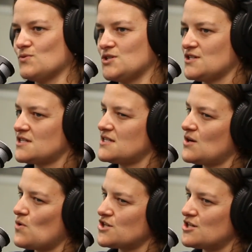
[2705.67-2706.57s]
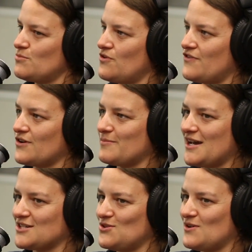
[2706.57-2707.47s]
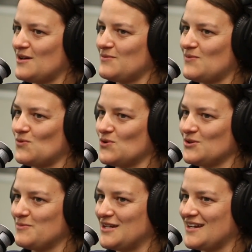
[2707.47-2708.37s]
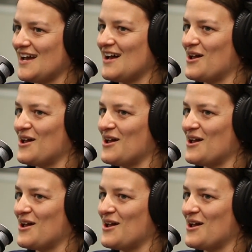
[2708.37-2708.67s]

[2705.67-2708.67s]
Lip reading: which is questionable if I'll get back to you. I will admit.